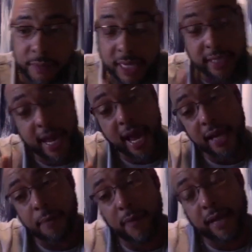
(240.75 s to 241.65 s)
Because
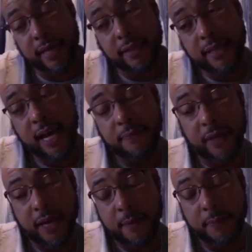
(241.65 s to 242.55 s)
at that time,
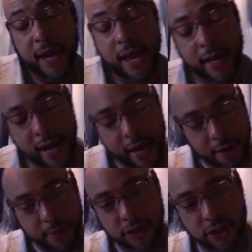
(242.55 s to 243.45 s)
the company I had a
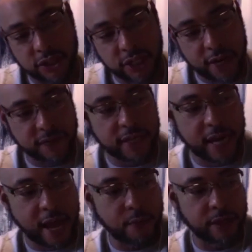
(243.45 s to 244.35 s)
bunch of chefs that
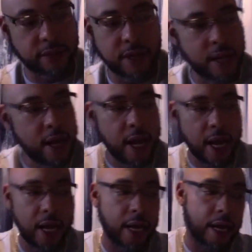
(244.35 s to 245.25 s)
I would
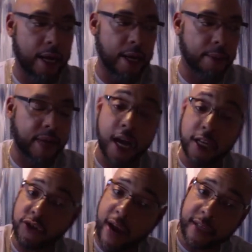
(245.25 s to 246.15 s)

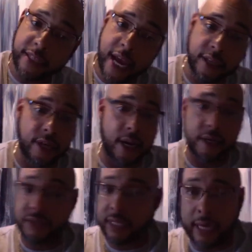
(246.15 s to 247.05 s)
contract out to
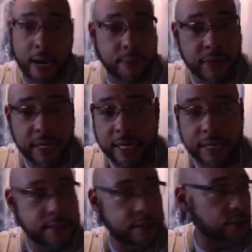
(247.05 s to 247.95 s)

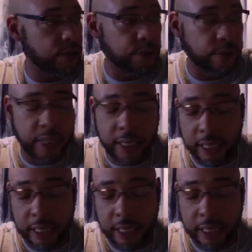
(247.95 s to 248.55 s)
celebrities, to